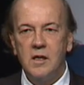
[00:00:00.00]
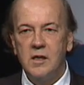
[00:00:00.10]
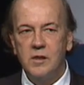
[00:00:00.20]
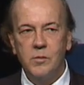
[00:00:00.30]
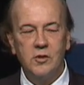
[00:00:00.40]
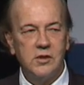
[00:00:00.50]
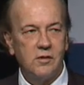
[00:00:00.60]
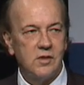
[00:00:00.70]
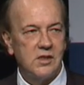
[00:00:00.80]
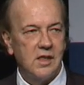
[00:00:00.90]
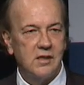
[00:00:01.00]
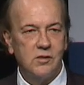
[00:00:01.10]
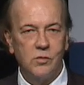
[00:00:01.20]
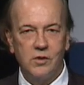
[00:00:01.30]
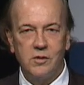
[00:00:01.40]
In the military
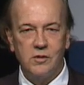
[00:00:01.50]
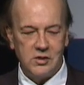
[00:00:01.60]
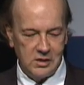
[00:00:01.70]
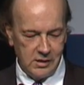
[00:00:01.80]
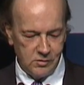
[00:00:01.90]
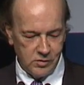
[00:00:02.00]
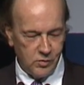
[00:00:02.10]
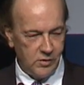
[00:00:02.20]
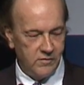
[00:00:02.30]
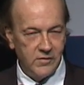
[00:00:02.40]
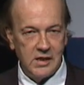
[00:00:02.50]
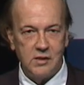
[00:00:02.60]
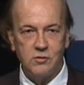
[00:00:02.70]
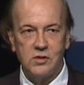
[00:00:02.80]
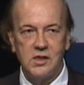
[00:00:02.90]
sense, you all know it's a dangerous world in the
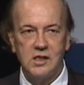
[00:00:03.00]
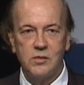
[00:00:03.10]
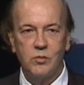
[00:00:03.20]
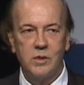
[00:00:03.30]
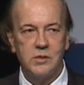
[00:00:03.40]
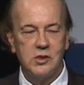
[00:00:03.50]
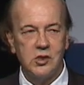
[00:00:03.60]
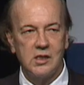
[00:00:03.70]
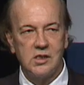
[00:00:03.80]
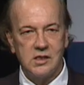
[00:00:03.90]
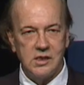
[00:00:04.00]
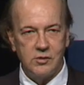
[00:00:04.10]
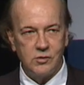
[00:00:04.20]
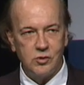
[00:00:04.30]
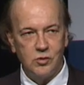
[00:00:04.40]
financial sense, but what I'm suggesting is
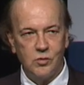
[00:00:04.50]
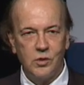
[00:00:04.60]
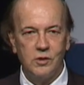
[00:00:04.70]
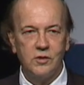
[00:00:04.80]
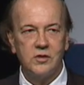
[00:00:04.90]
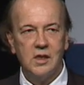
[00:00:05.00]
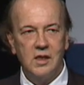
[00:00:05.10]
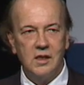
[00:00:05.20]
that those two worlds,